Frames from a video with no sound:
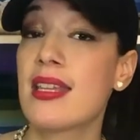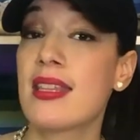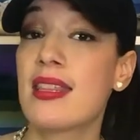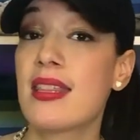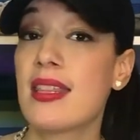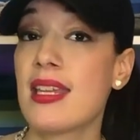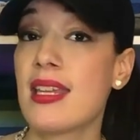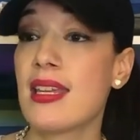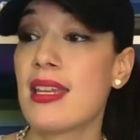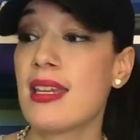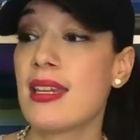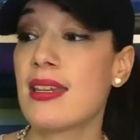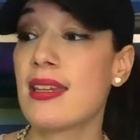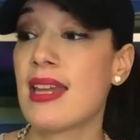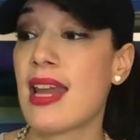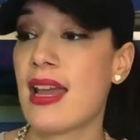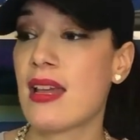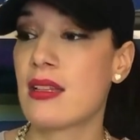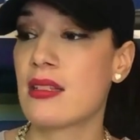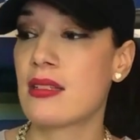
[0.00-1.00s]
the
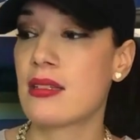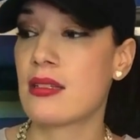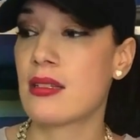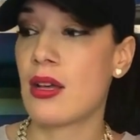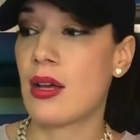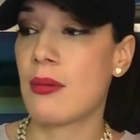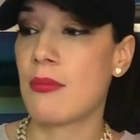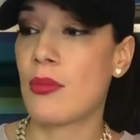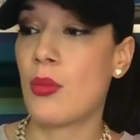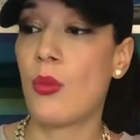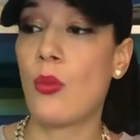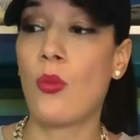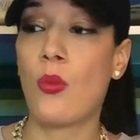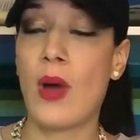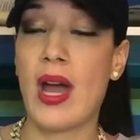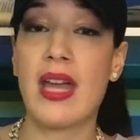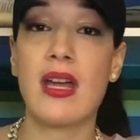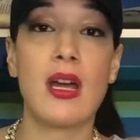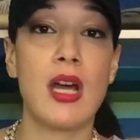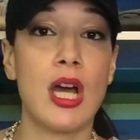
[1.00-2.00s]
nice um,
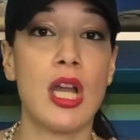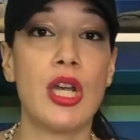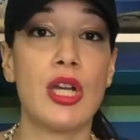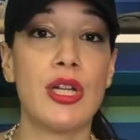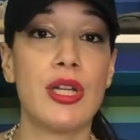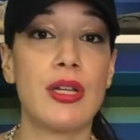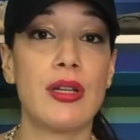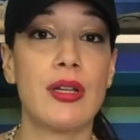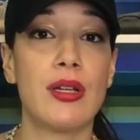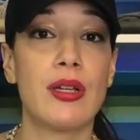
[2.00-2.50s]
white colored